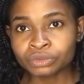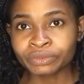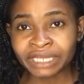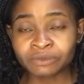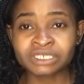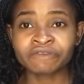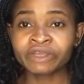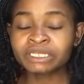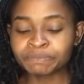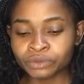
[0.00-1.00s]
right? Because I've
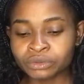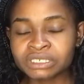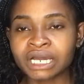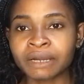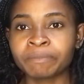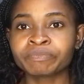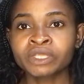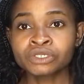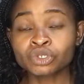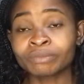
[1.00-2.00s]
already built
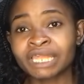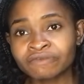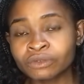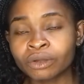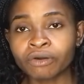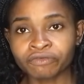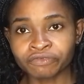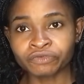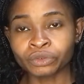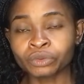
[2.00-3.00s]
some level
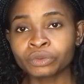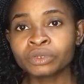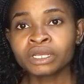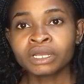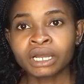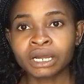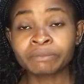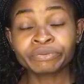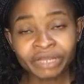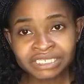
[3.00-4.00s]
of
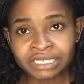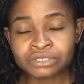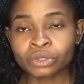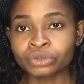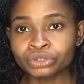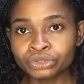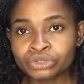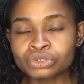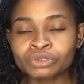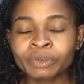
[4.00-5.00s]
presence on
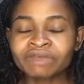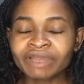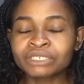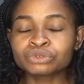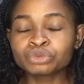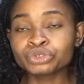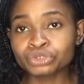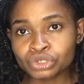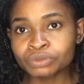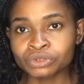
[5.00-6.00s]
YouTube. So whenever I do
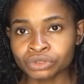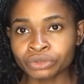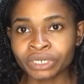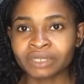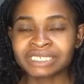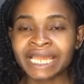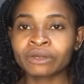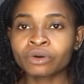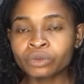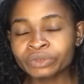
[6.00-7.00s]
YouTube tutorials, I
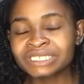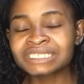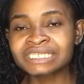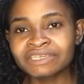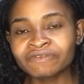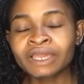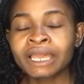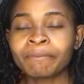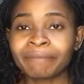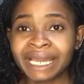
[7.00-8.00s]
always leave
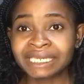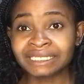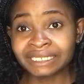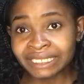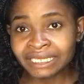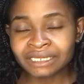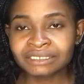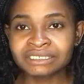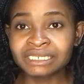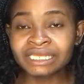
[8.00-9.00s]
the
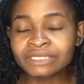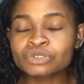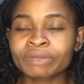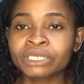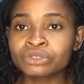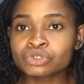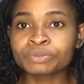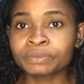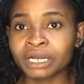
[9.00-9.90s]
link to my YouTube